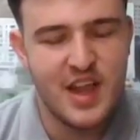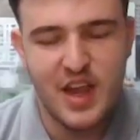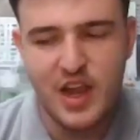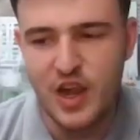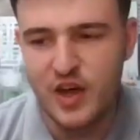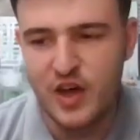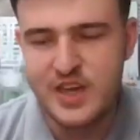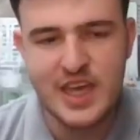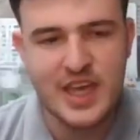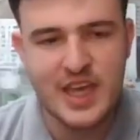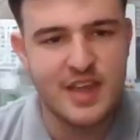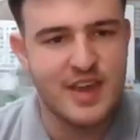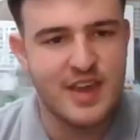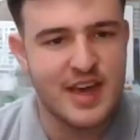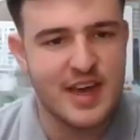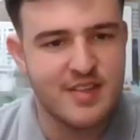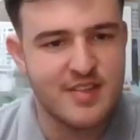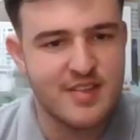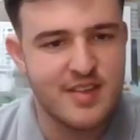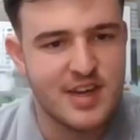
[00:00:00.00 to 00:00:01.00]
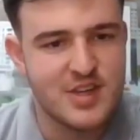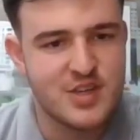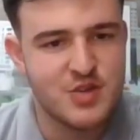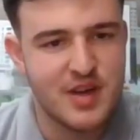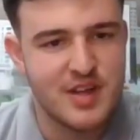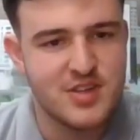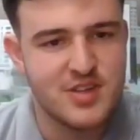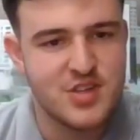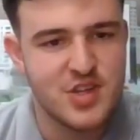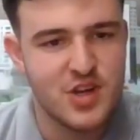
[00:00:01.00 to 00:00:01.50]
looking at that
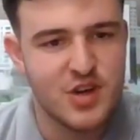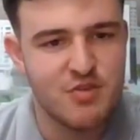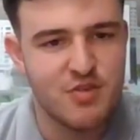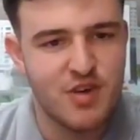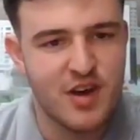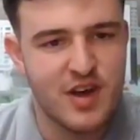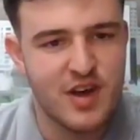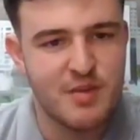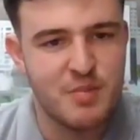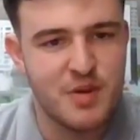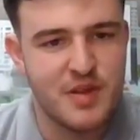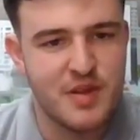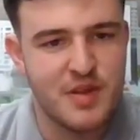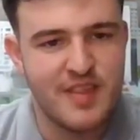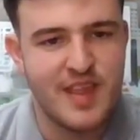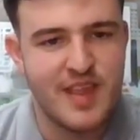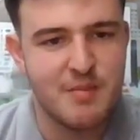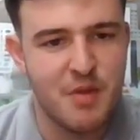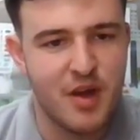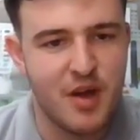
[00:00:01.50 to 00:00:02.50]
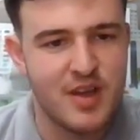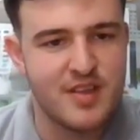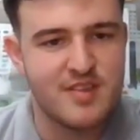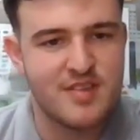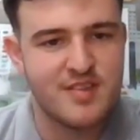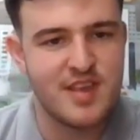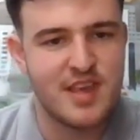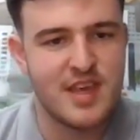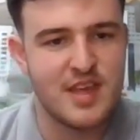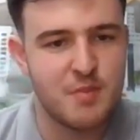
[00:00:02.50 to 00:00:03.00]
international NGO, right? But then they might
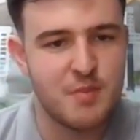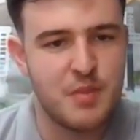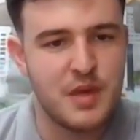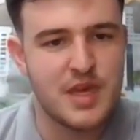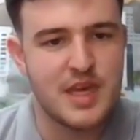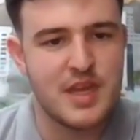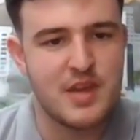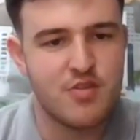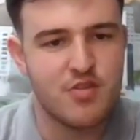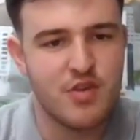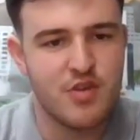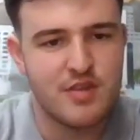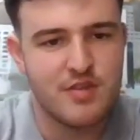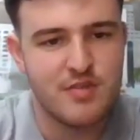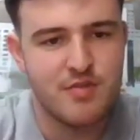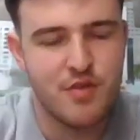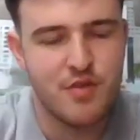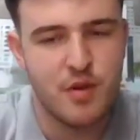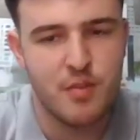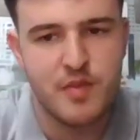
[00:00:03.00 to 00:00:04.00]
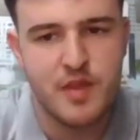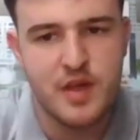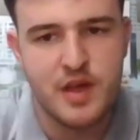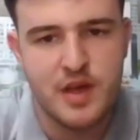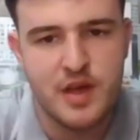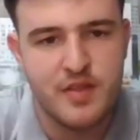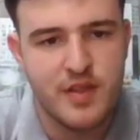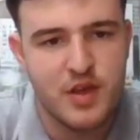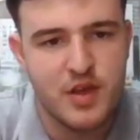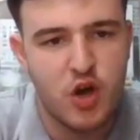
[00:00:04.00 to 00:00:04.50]
see and pick interest from
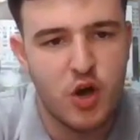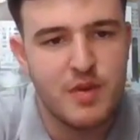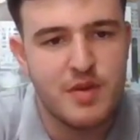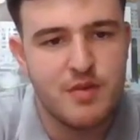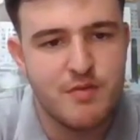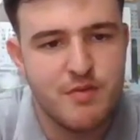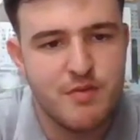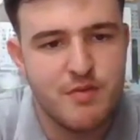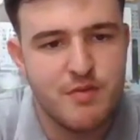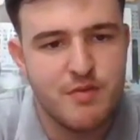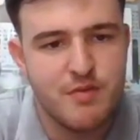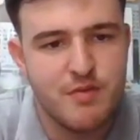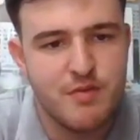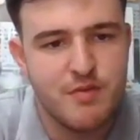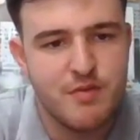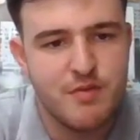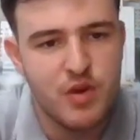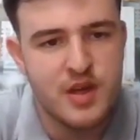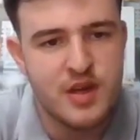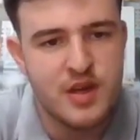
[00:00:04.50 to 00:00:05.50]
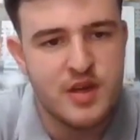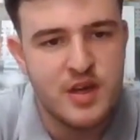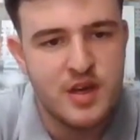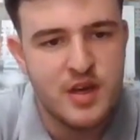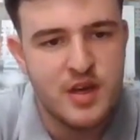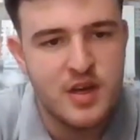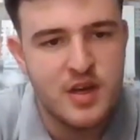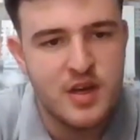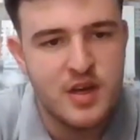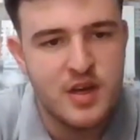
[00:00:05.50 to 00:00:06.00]
the comment from the smaller
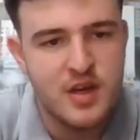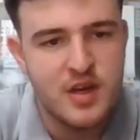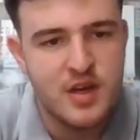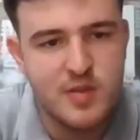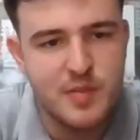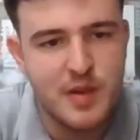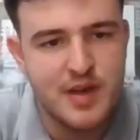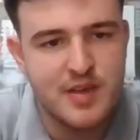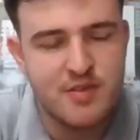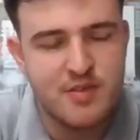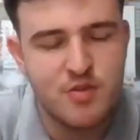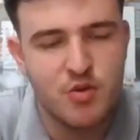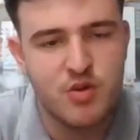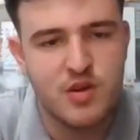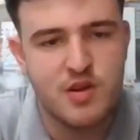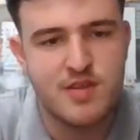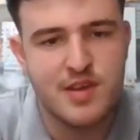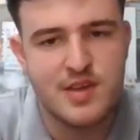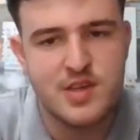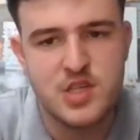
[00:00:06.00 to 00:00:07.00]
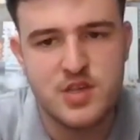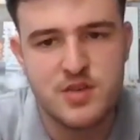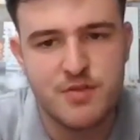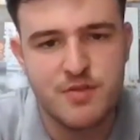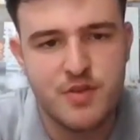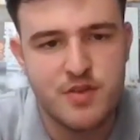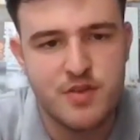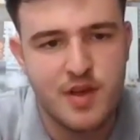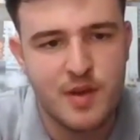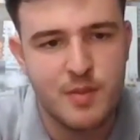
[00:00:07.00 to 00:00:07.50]
community-based organization,
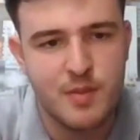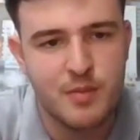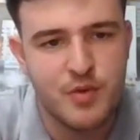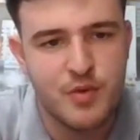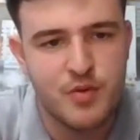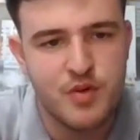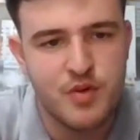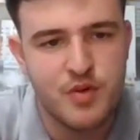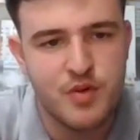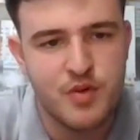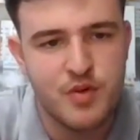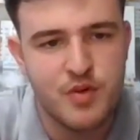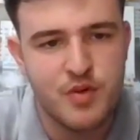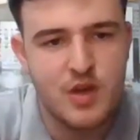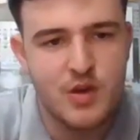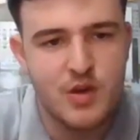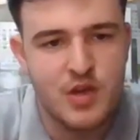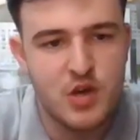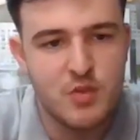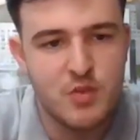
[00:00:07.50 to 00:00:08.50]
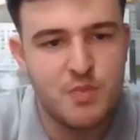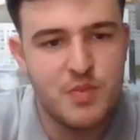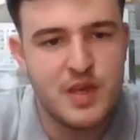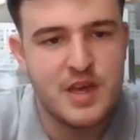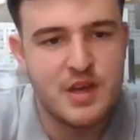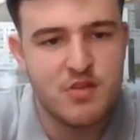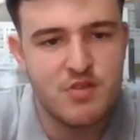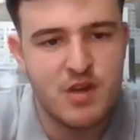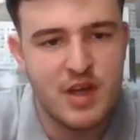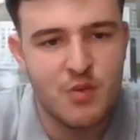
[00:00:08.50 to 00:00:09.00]
for example. It could be
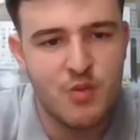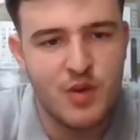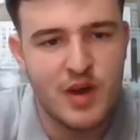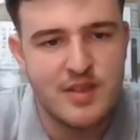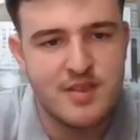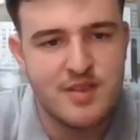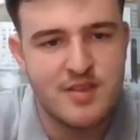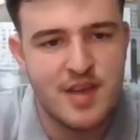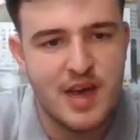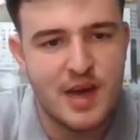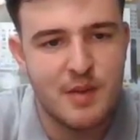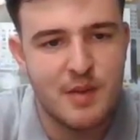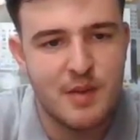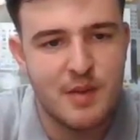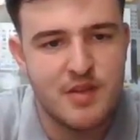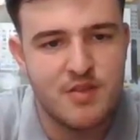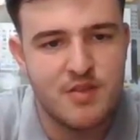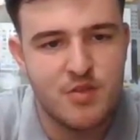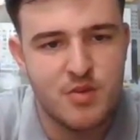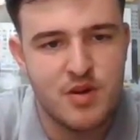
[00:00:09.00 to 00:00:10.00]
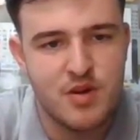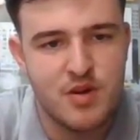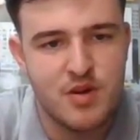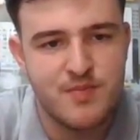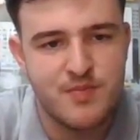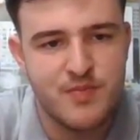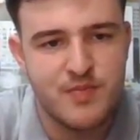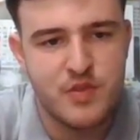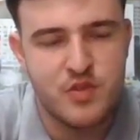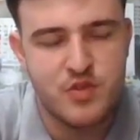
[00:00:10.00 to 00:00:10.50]
a great way to tap into a
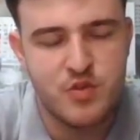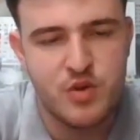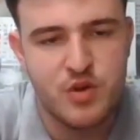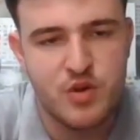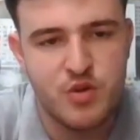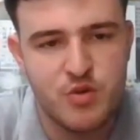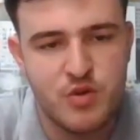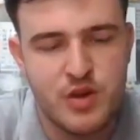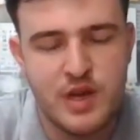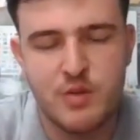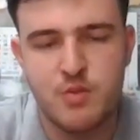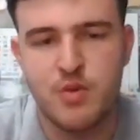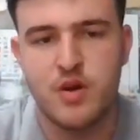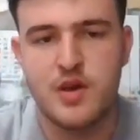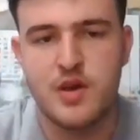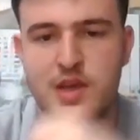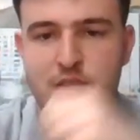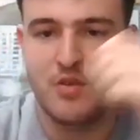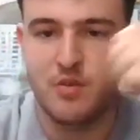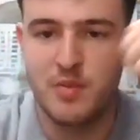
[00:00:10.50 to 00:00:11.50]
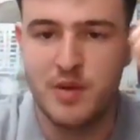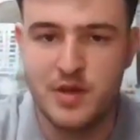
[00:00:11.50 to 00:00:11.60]
new network, as you